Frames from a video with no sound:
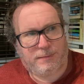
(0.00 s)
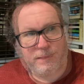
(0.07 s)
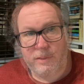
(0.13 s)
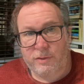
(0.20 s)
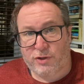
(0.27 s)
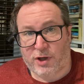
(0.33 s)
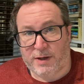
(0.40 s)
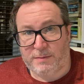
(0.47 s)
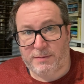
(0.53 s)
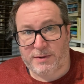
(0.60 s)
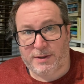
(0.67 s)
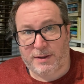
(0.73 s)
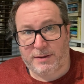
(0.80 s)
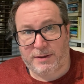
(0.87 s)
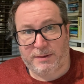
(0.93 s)
James
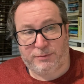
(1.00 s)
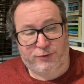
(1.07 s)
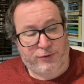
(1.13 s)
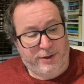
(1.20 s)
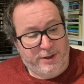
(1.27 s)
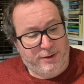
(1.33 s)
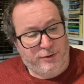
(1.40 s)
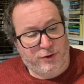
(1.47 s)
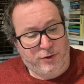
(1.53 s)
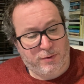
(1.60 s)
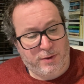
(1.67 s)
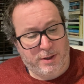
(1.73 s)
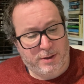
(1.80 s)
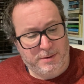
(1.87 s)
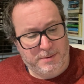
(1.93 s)
Tiptree Jr.